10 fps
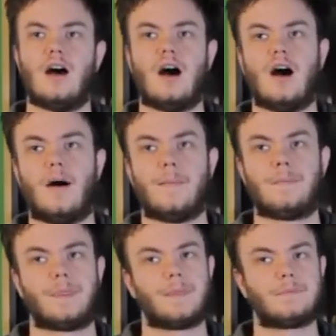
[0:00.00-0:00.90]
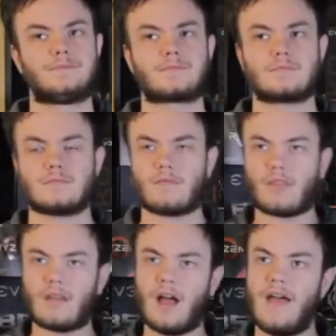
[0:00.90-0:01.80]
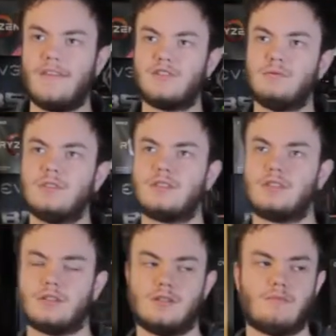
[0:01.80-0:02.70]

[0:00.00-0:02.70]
And this was